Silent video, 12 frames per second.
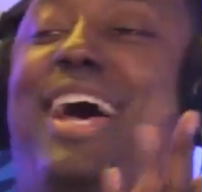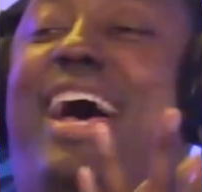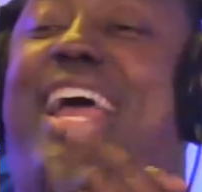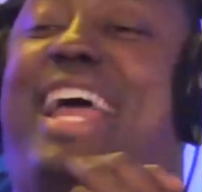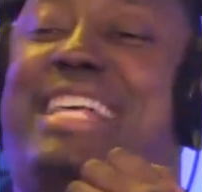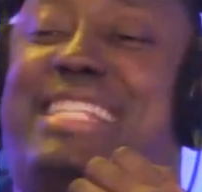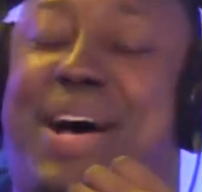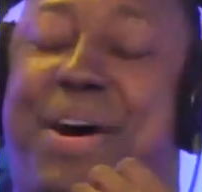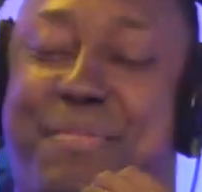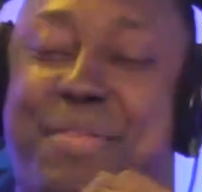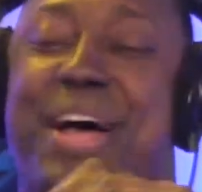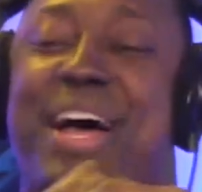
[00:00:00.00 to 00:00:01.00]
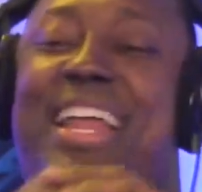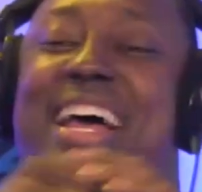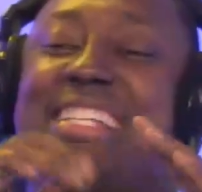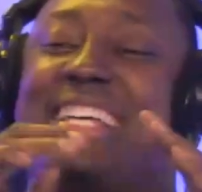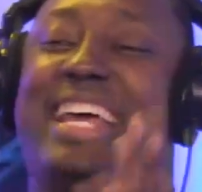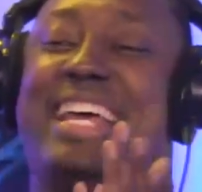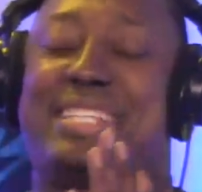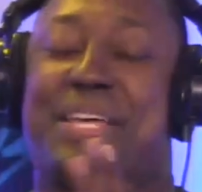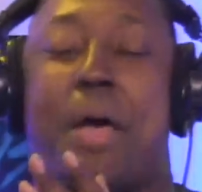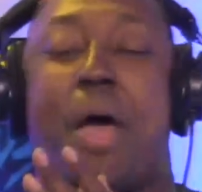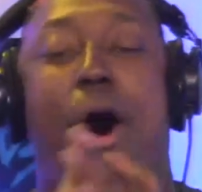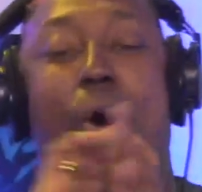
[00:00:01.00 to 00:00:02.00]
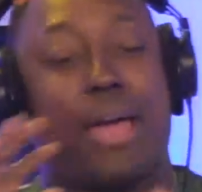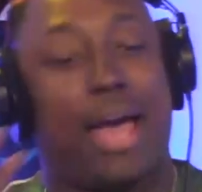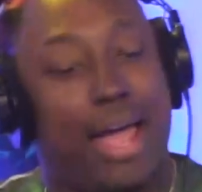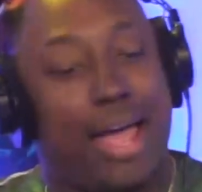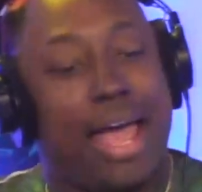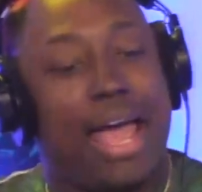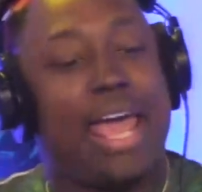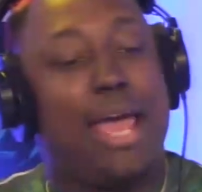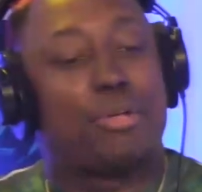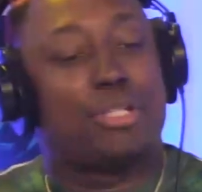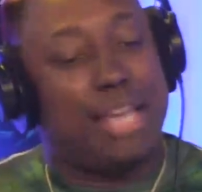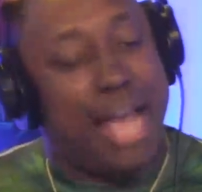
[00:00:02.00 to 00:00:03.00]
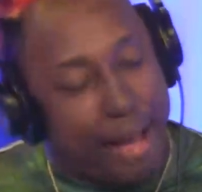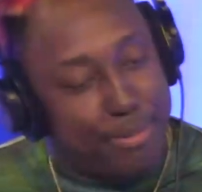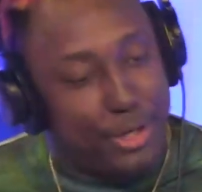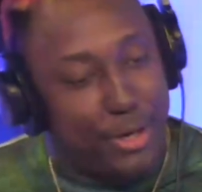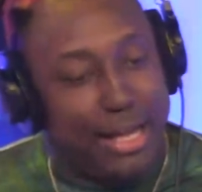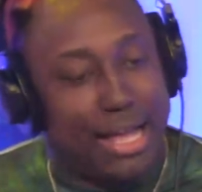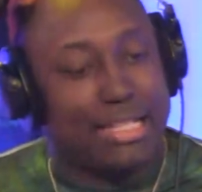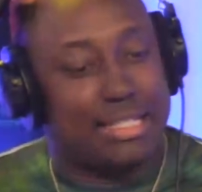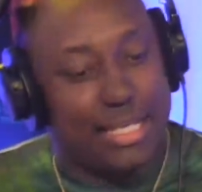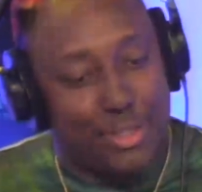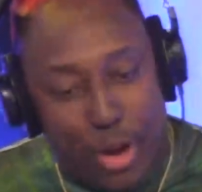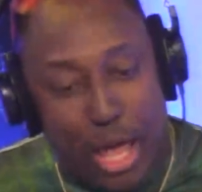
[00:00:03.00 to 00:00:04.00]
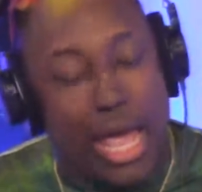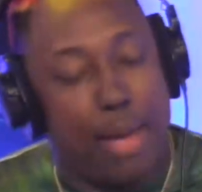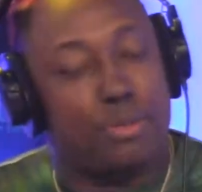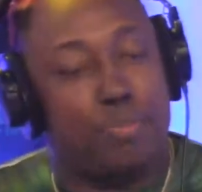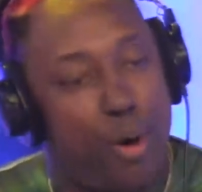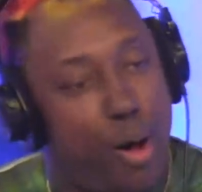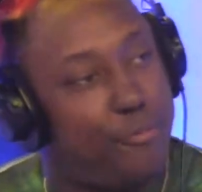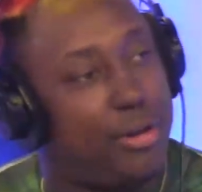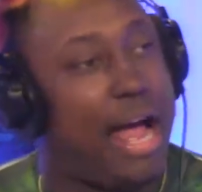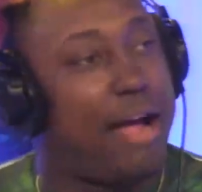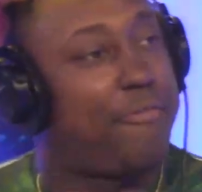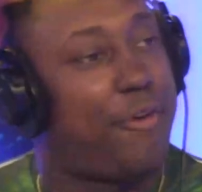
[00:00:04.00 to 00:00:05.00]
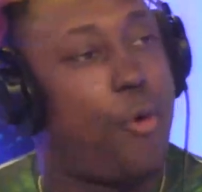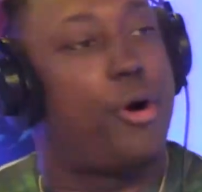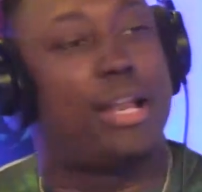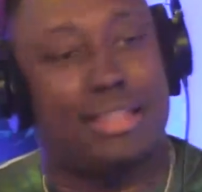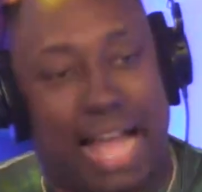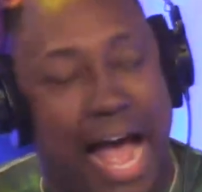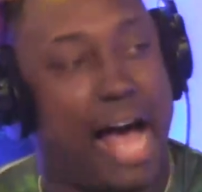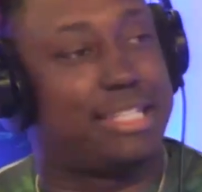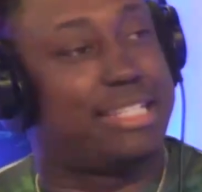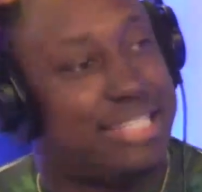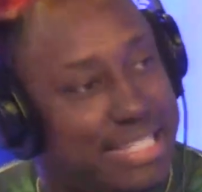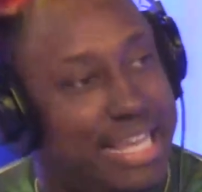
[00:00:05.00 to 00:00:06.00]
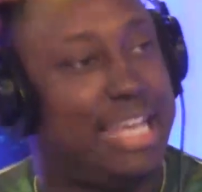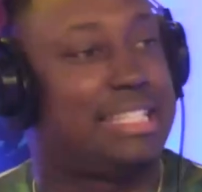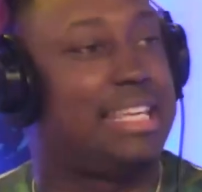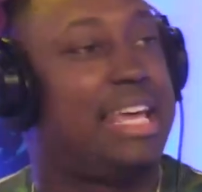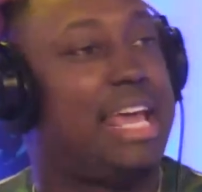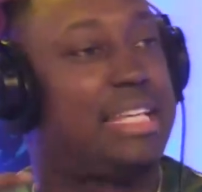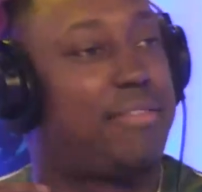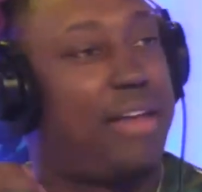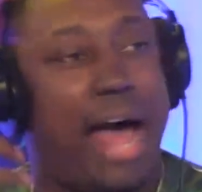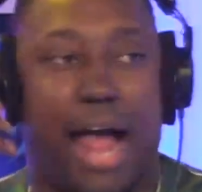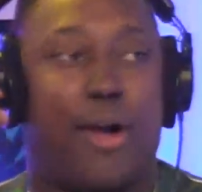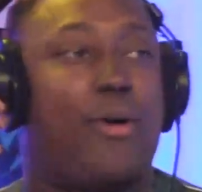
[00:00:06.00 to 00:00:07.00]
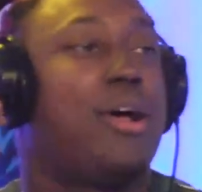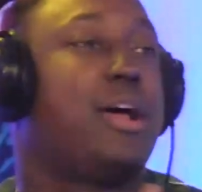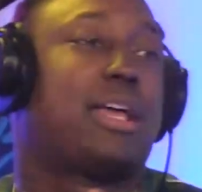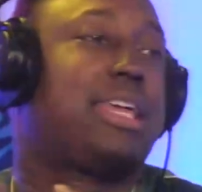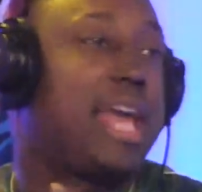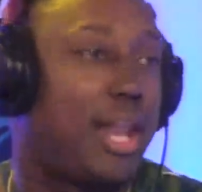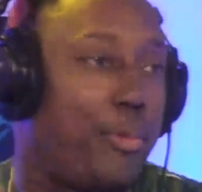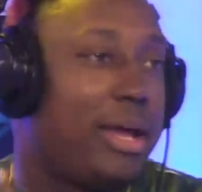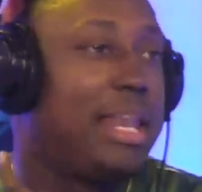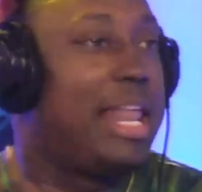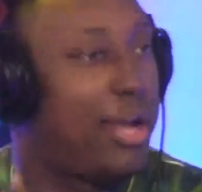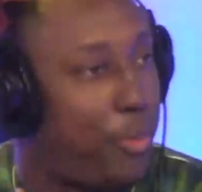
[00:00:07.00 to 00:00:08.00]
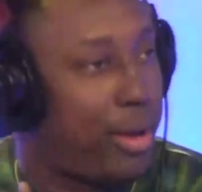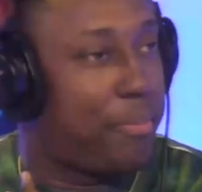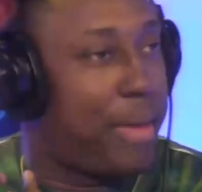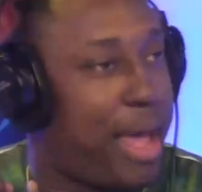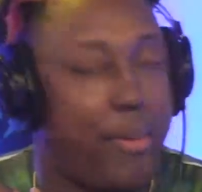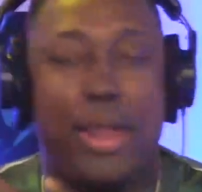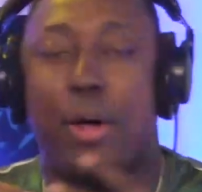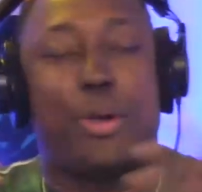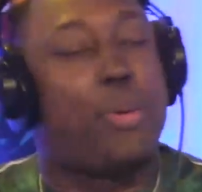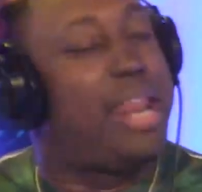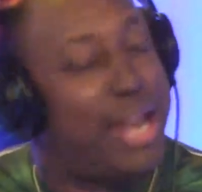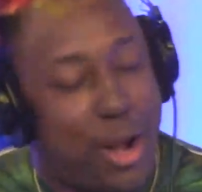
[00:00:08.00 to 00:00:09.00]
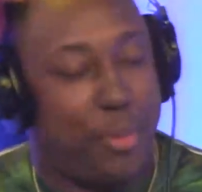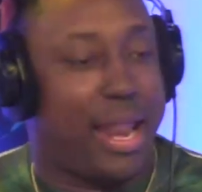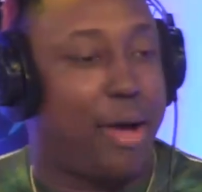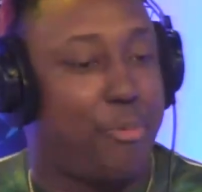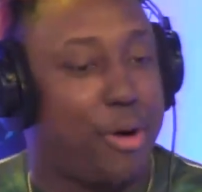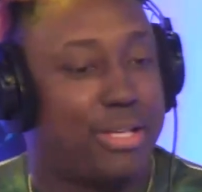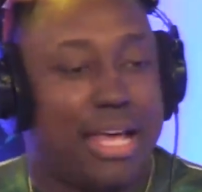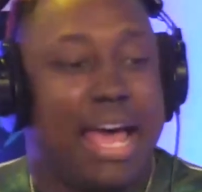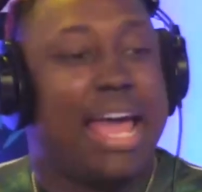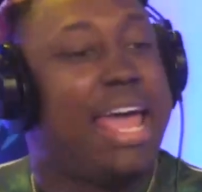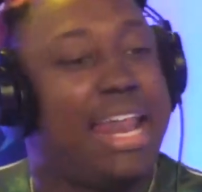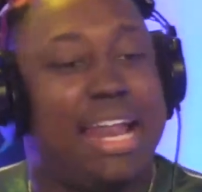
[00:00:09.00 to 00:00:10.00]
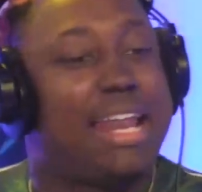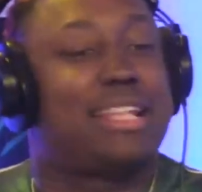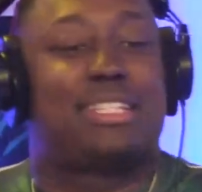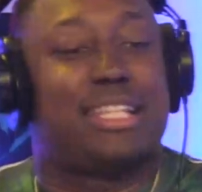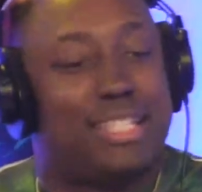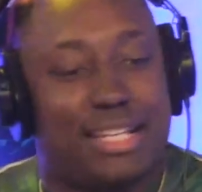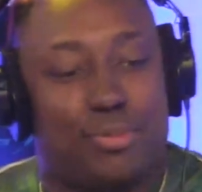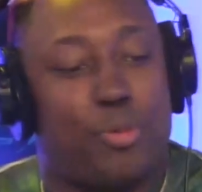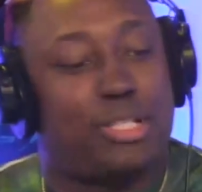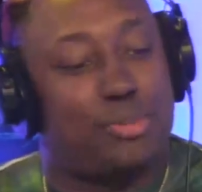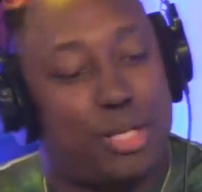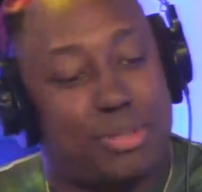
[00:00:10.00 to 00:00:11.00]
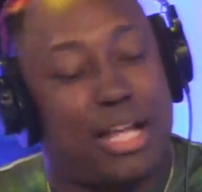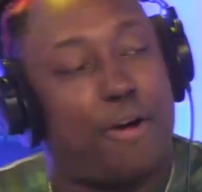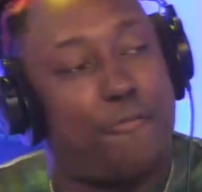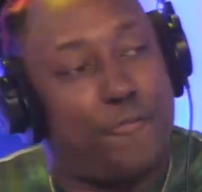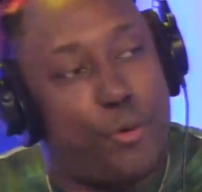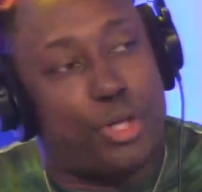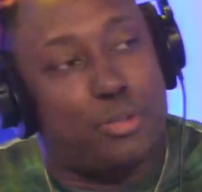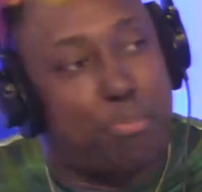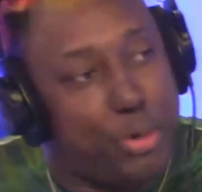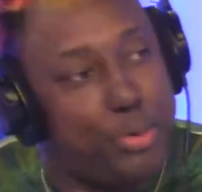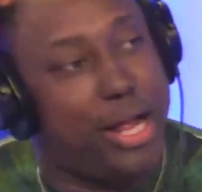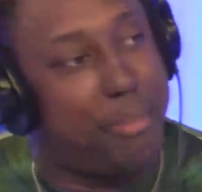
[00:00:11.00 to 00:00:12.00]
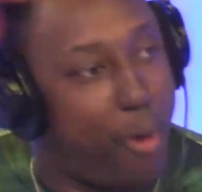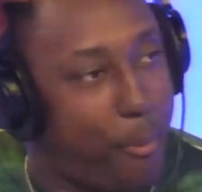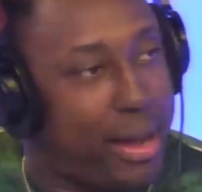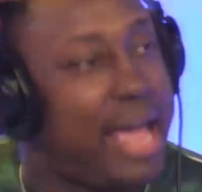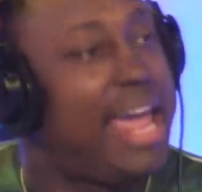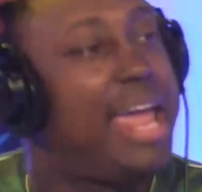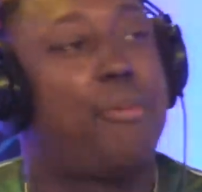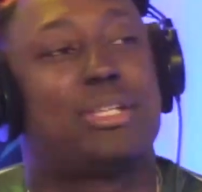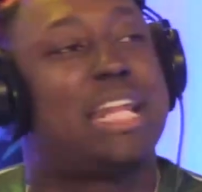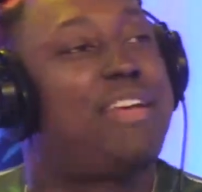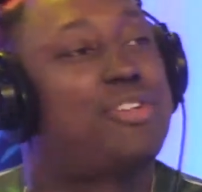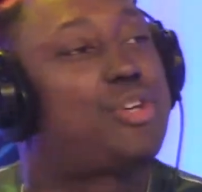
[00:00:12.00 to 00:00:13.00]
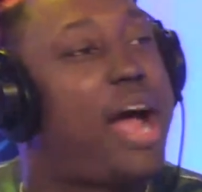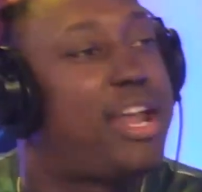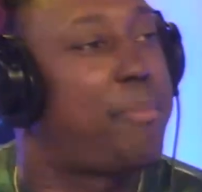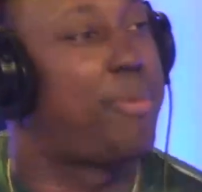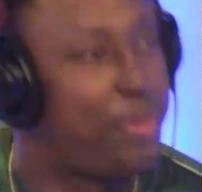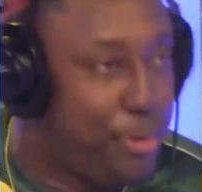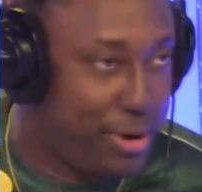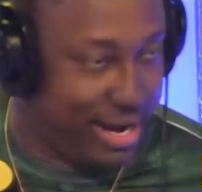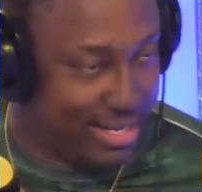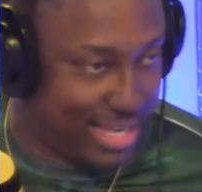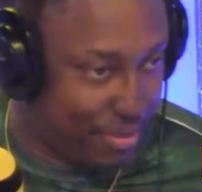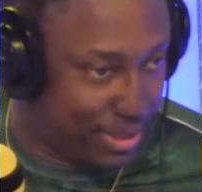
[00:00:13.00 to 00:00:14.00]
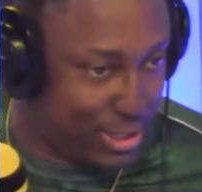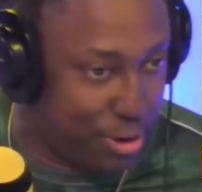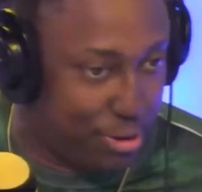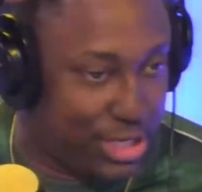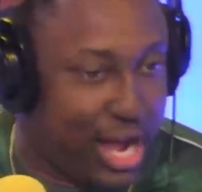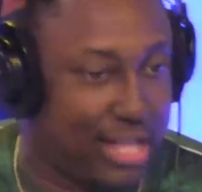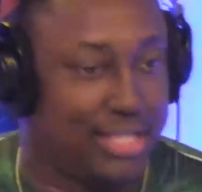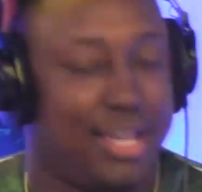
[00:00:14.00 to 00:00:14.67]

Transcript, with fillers: he's okay. He was captured against his will. He was pumped for like 400,000 cc's of like yellowy liquid, man. We didn't know what that was. He didn't, since this was like a forced brooding moment. He wasn't even trying to brood in this episode, Chauncey.